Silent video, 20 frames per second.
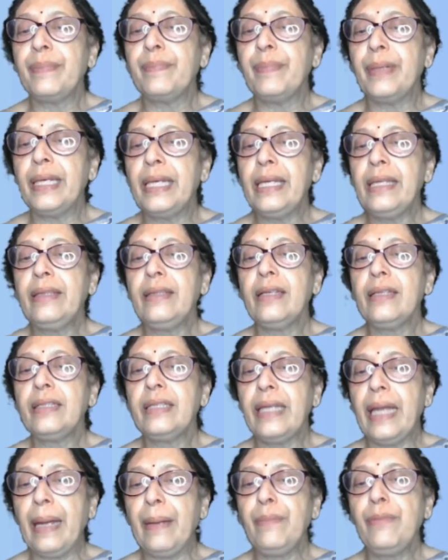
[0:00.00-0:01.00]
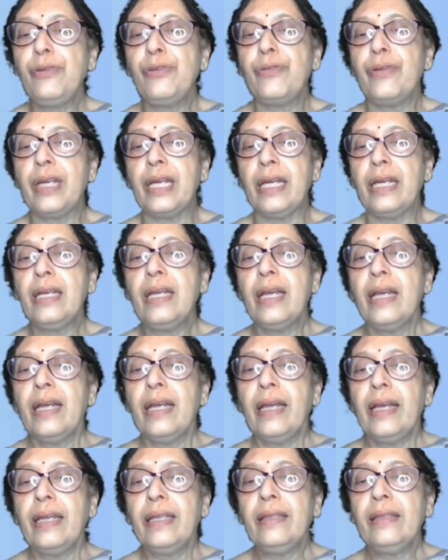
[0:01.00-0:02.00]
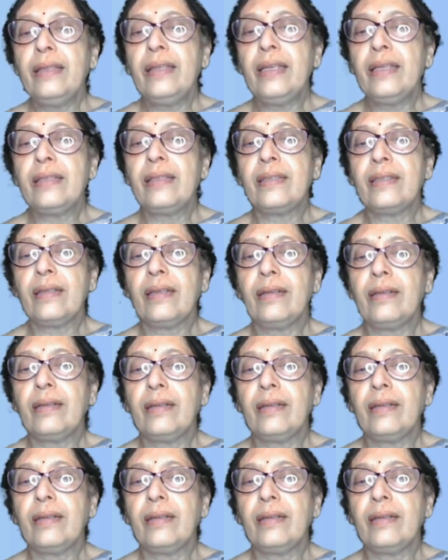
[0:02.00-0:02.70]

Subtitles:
beneath the same tree in this